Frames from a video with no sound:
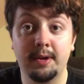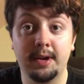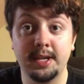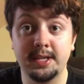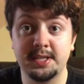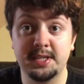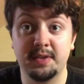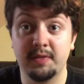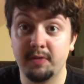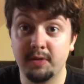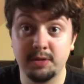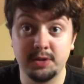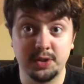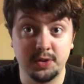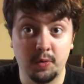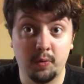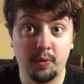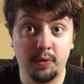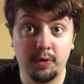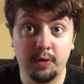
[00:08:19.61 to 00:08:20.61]
against the
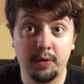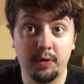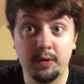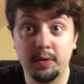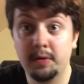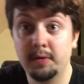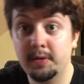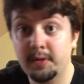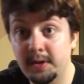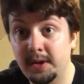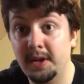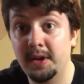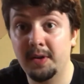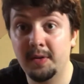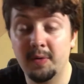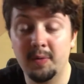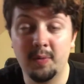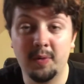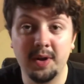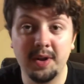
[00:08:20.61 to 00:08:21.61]
First Order,
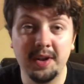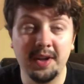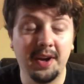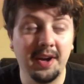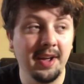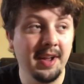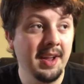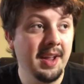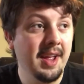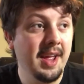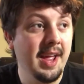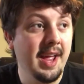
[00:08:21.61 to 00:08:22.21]
whatnot.